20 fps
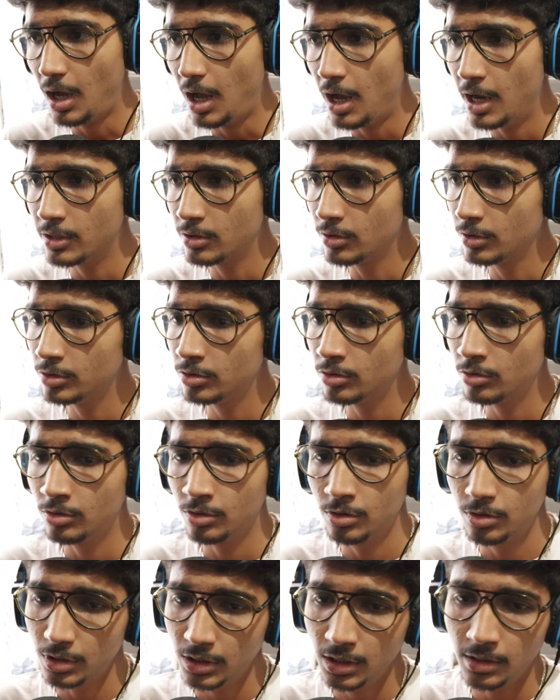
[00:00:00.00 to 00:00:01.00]
I know you
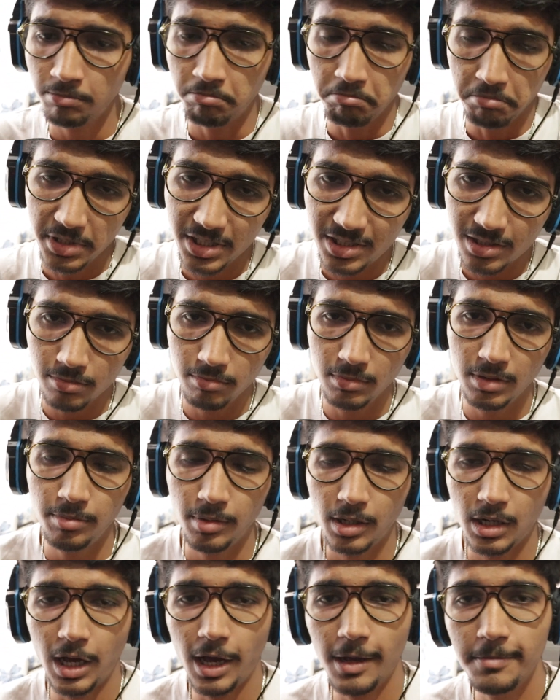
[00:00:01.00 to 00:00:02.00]
didn't miss me,
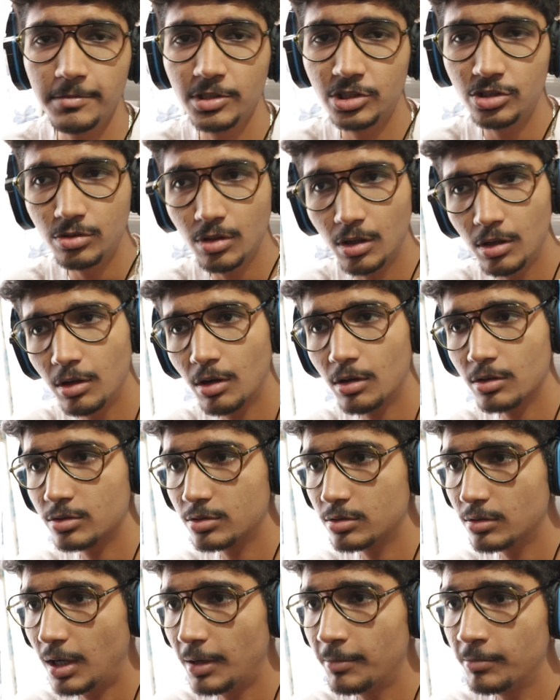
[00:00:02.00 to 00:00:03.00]
but I miss you a lot,
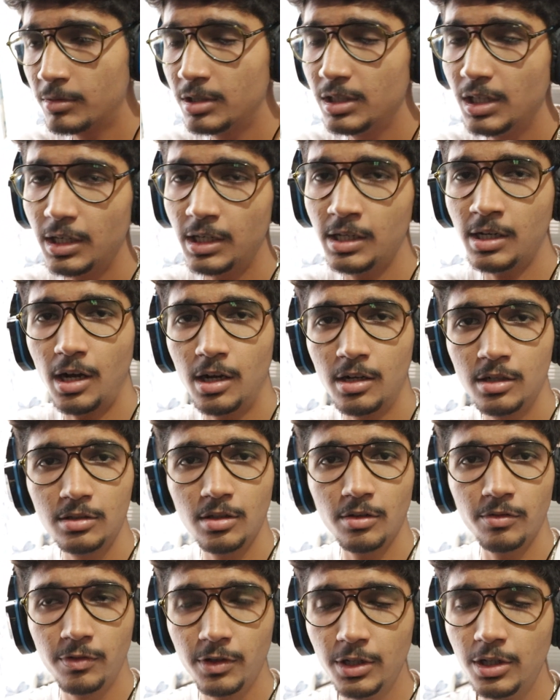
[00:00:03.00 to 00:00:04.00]
so I'm creating another
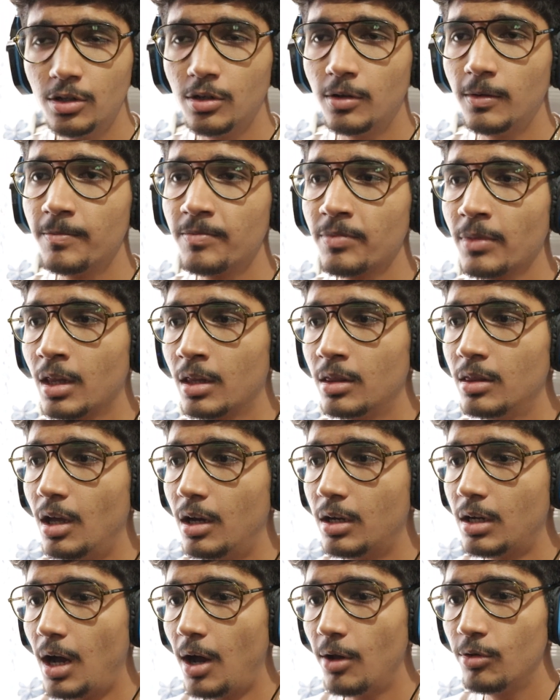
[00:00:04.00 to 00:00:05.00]
video
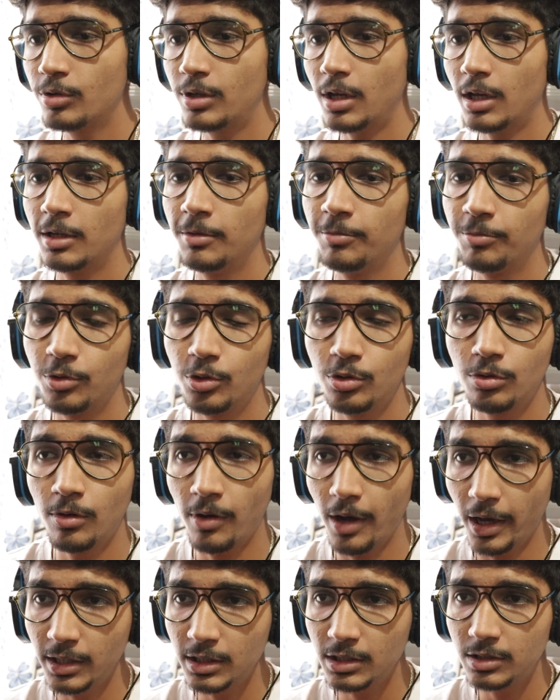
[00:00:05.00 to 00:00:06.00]
that how you can improve your
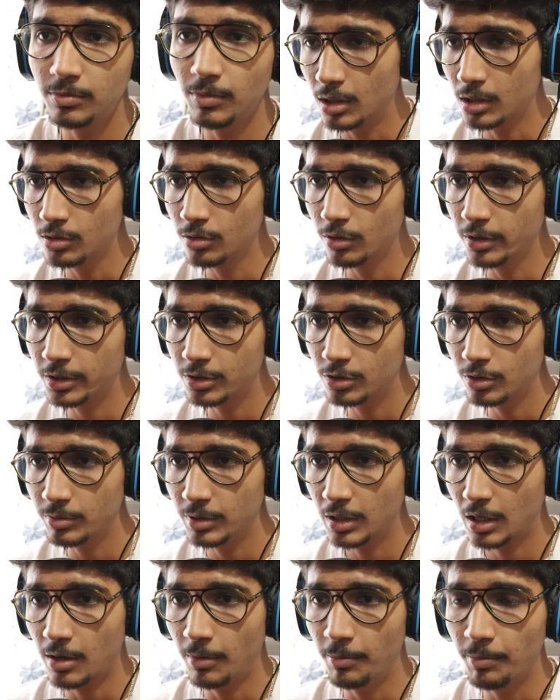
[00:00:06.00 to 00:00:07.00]
edits, but going to be
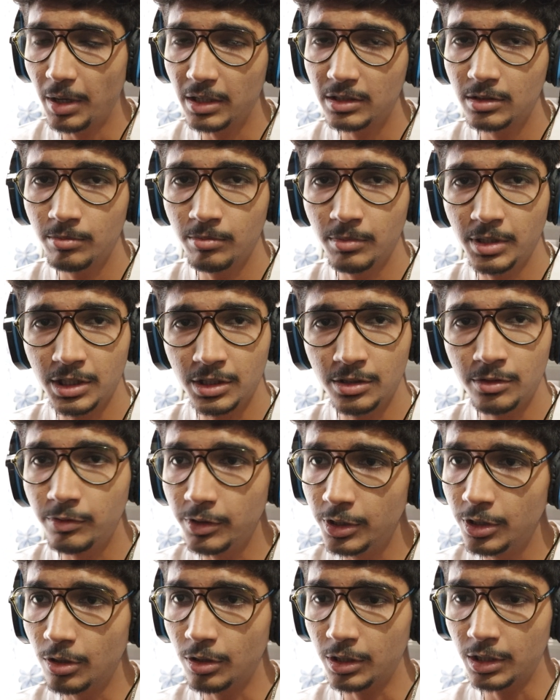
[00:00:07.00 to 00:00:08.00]
a comparison based
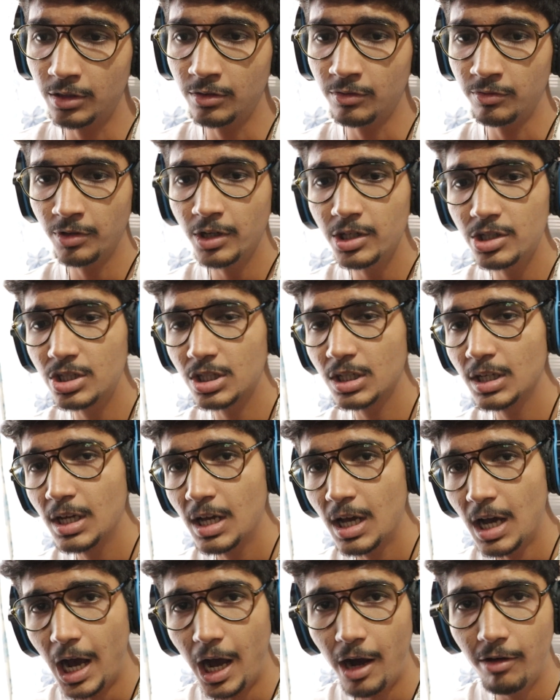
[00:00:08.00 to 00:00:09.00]
video in which
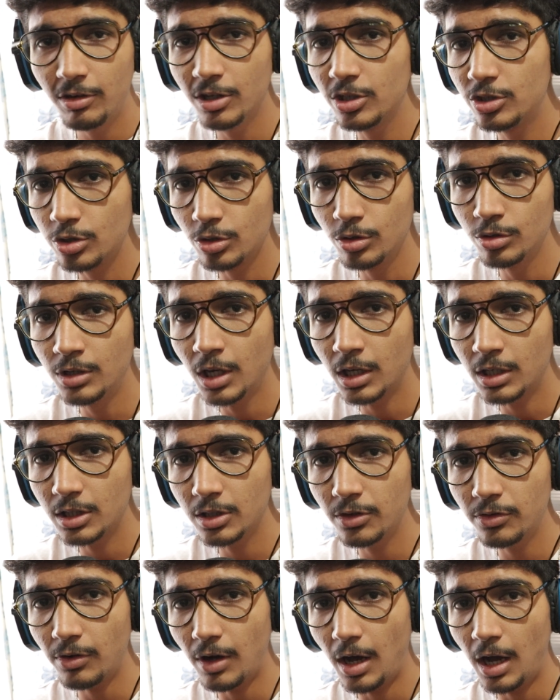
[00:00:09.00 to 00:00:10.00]
I will show you that
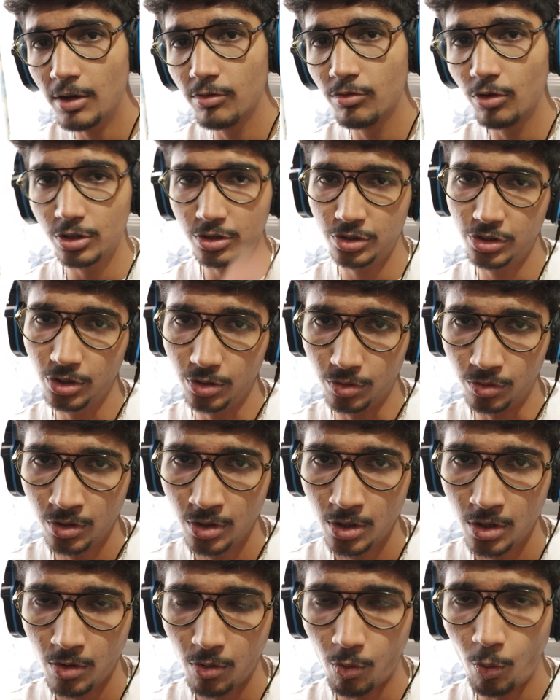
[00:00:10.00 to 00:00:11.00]
if I was you,
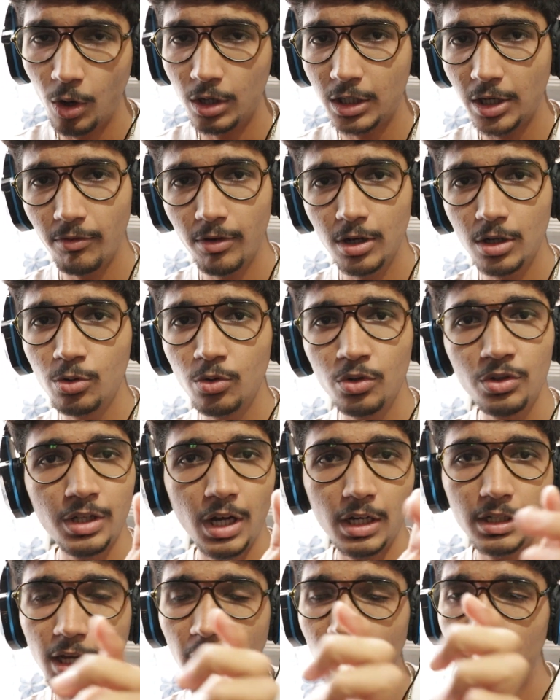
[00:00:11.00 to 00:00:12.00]
what I will do in
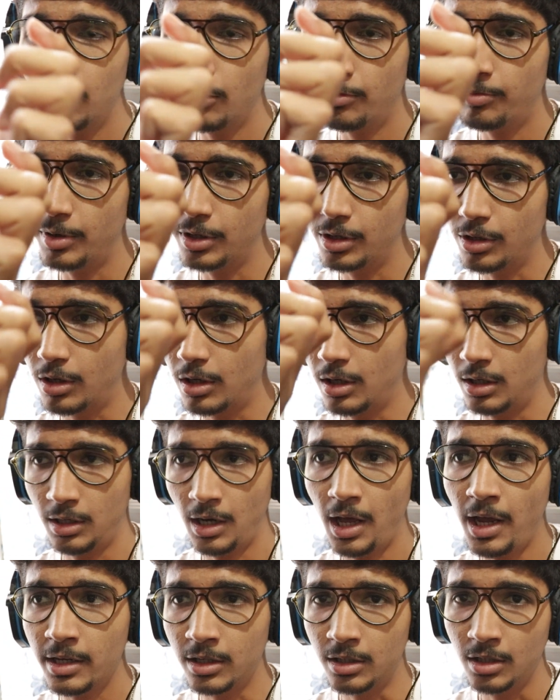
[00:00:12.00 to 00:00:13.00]
that kind of particular
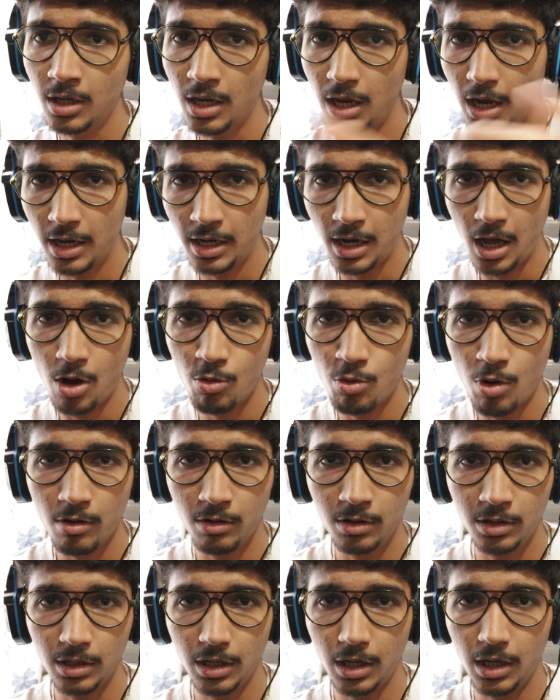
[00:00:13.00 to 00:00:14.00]
line, and
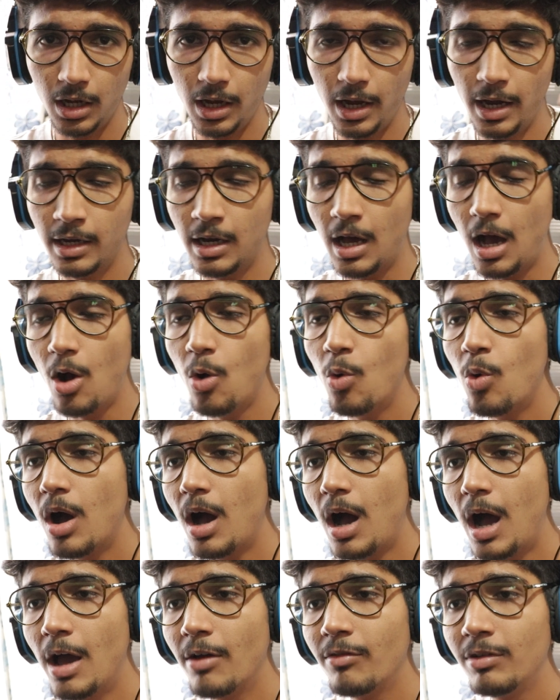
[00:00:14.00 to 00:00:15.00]
how
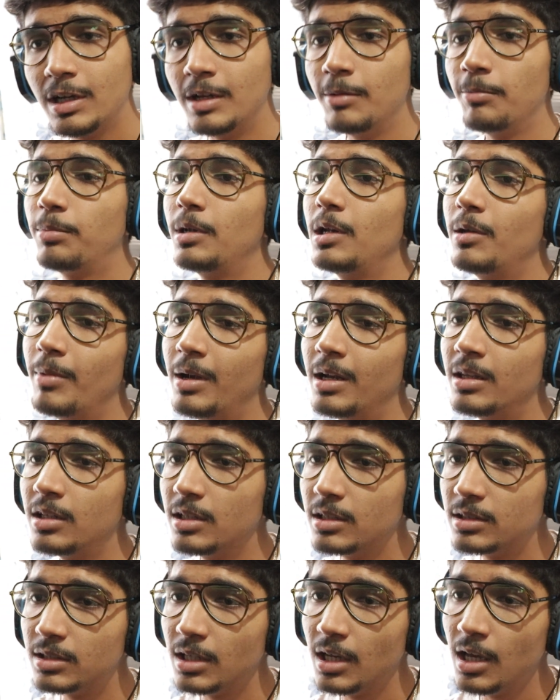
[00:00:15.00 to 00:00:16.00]
I will implement
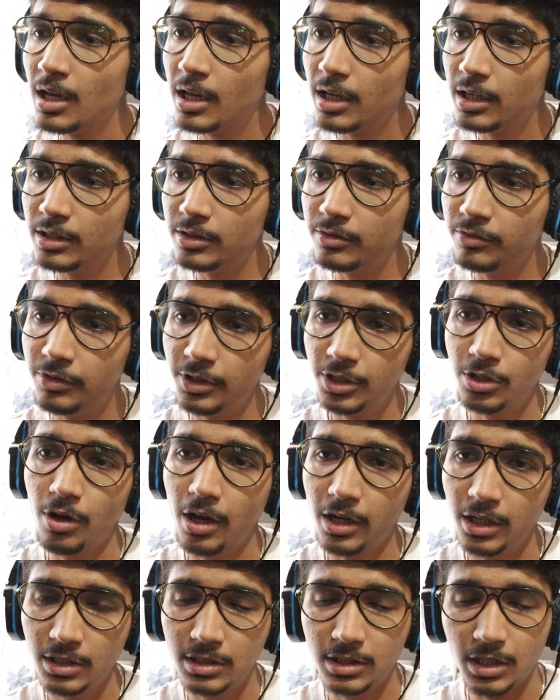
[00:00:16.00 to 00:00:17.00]
this in video
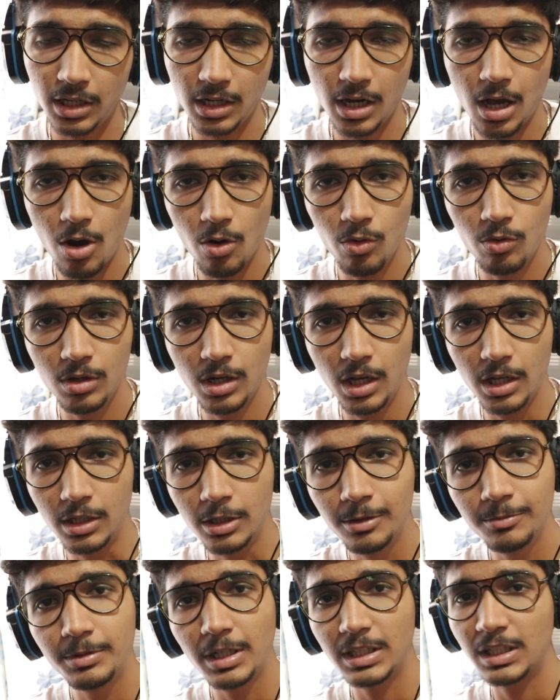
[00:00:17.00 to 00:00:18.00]
edits, and how will I
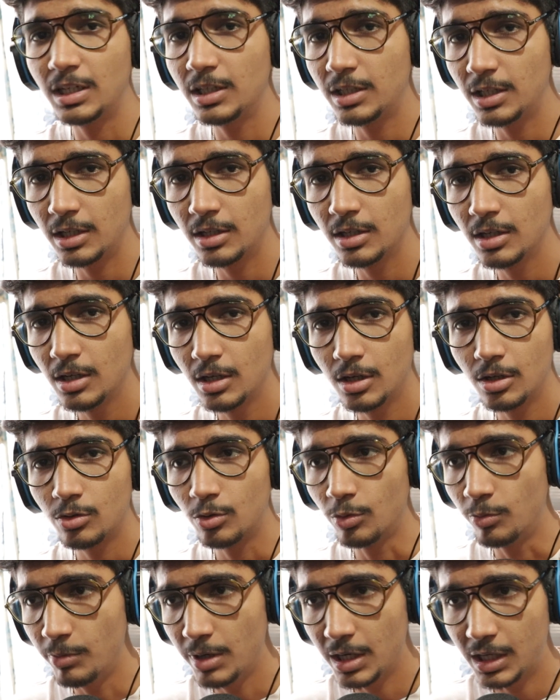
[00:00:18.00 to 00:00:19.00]
represent it
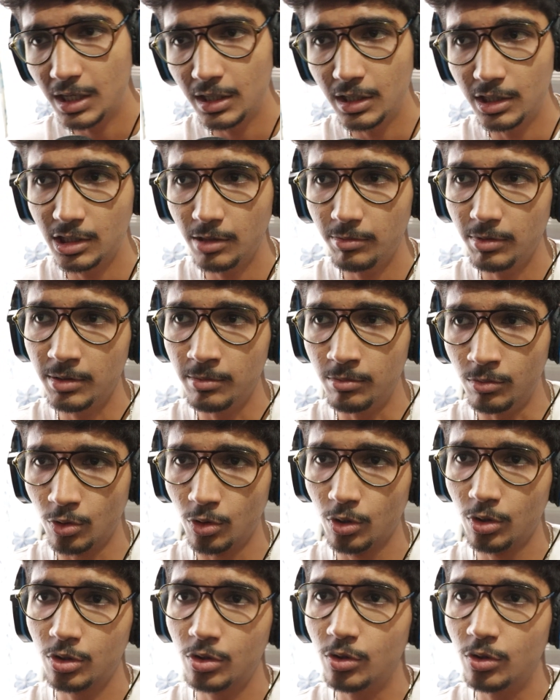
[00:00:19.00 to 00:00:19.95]
to make it a little bit more